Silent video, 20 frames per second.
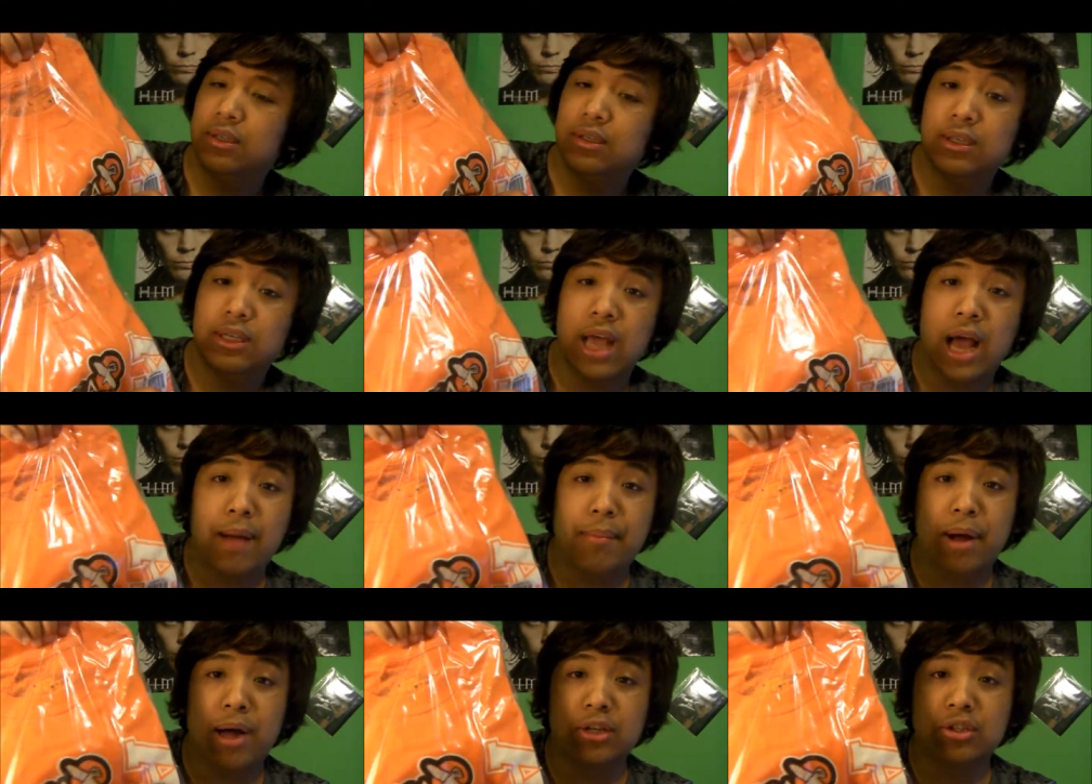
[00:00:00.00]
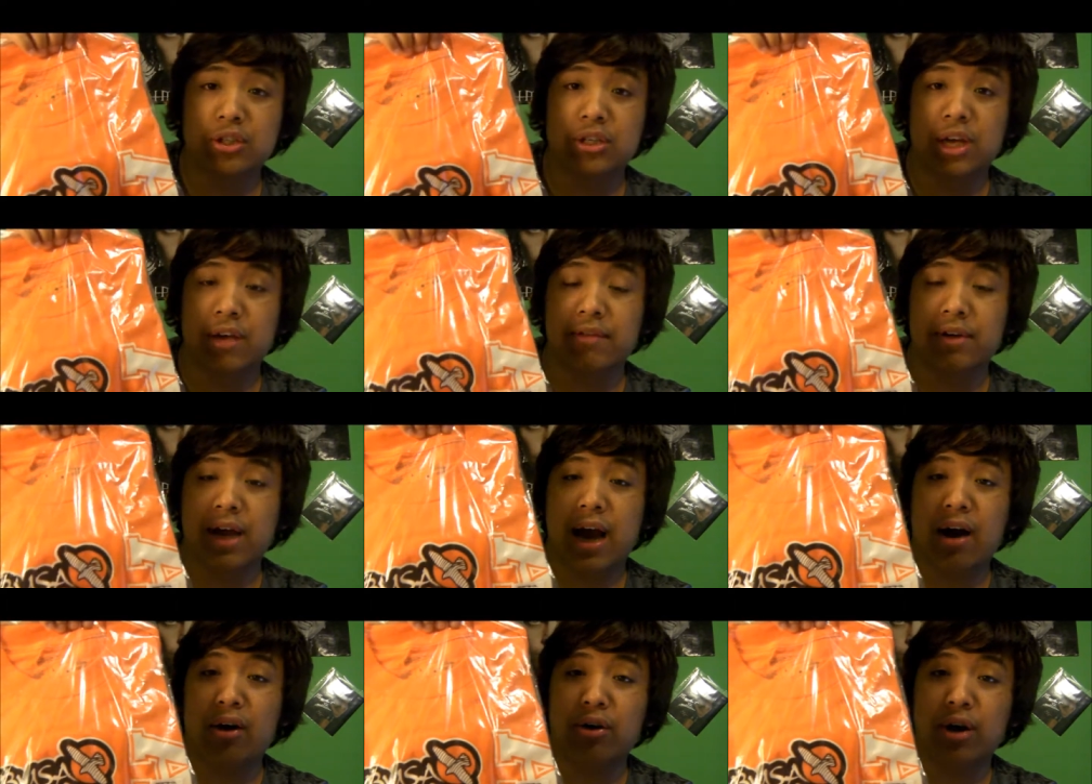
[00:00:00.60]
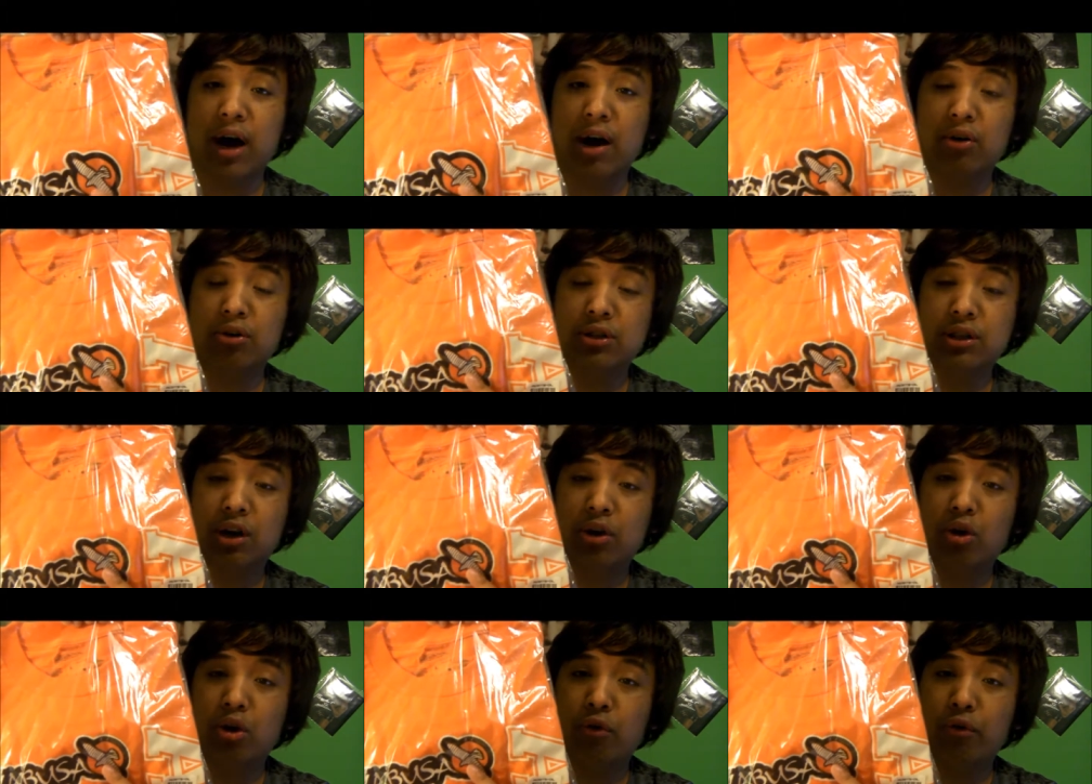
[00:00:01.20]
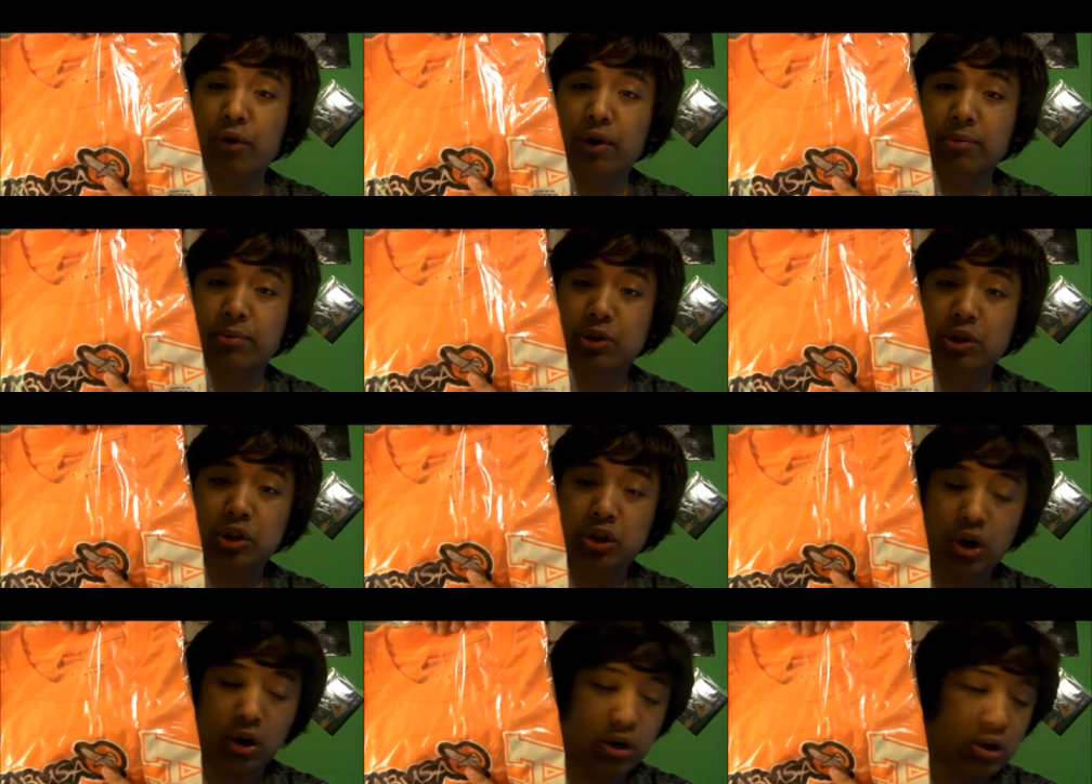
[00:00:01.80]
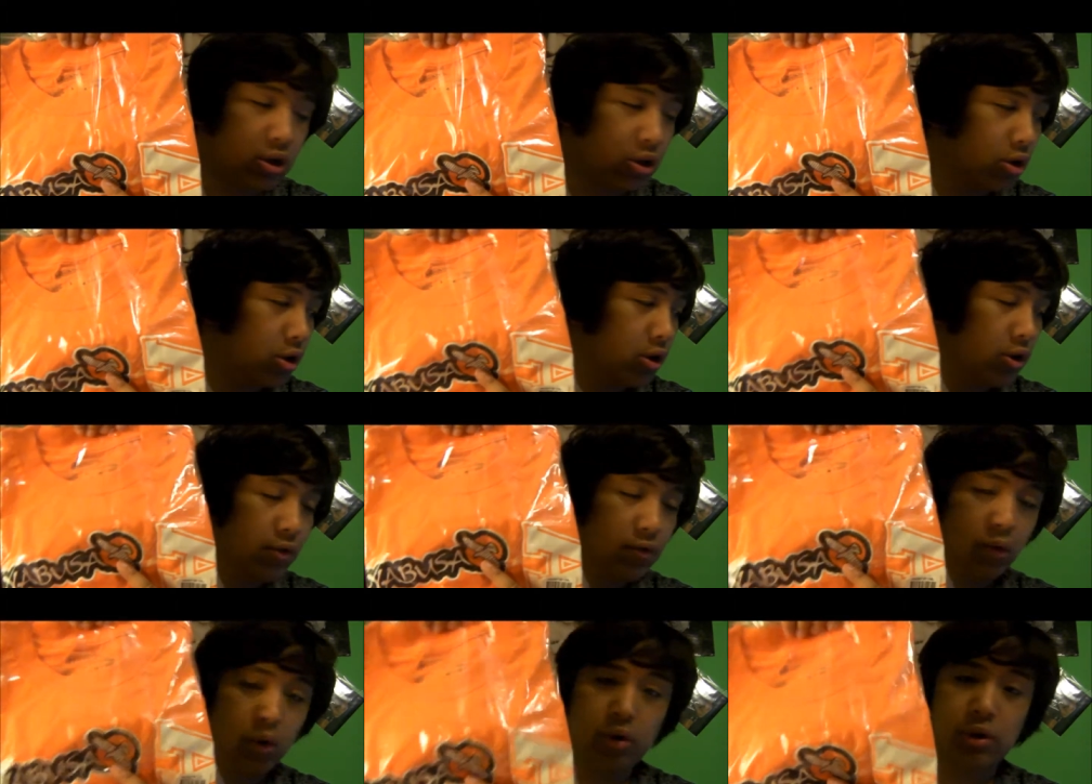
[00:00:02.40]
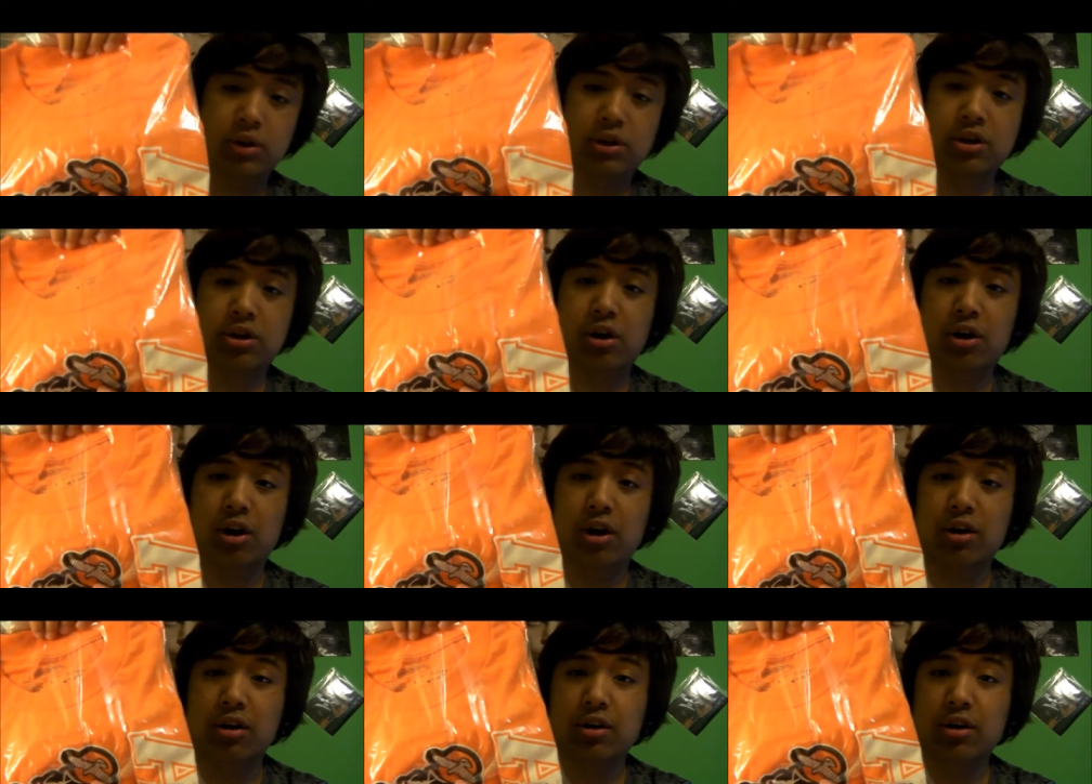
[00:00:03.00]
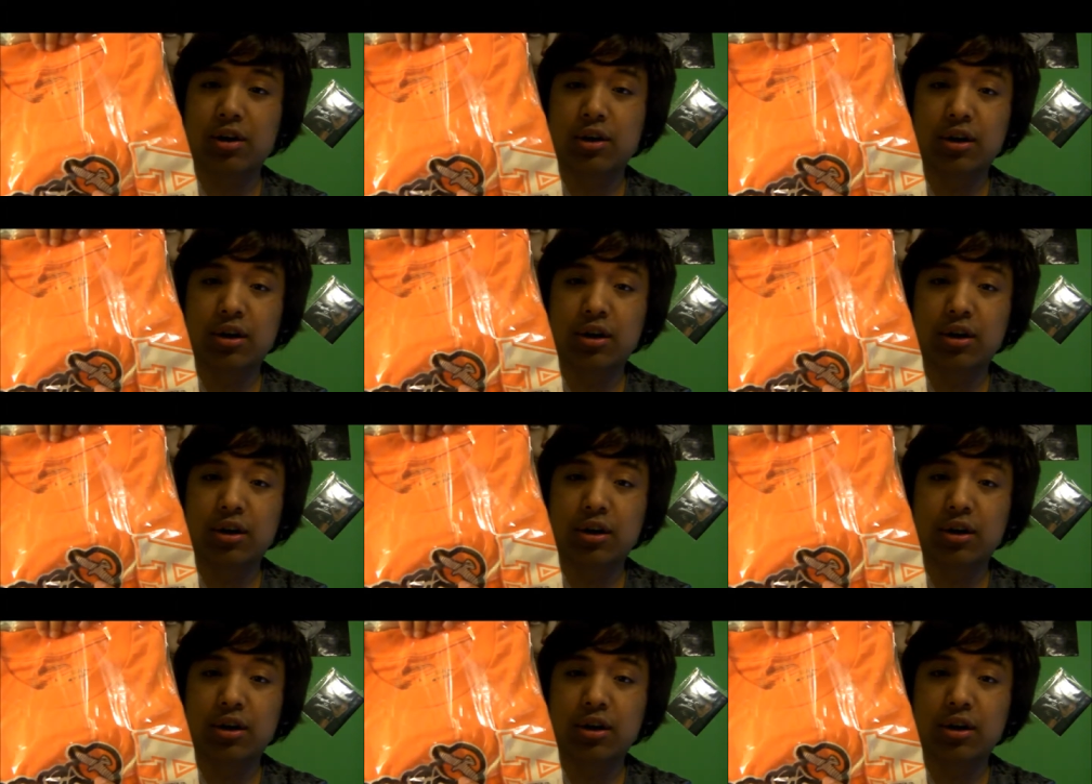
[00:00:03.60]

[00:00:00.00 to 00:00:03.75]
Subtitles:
Yeah, I'm actually giving out Alistair Overeem's shirt for this card